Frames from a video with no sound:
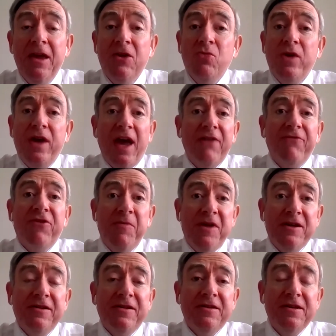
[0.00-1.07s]
We have
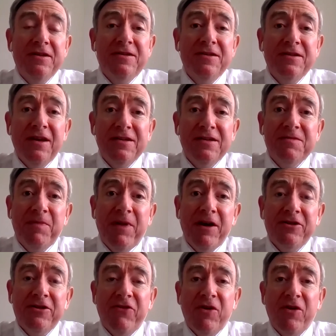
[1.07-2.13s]
committed to this as
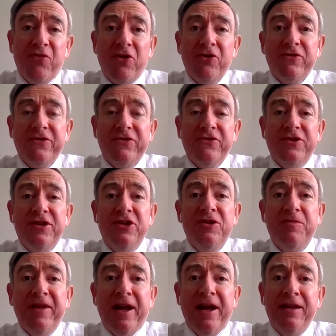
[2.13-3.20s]
part of our broader
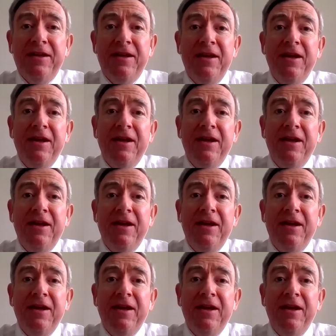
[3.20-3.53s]
strategic plan.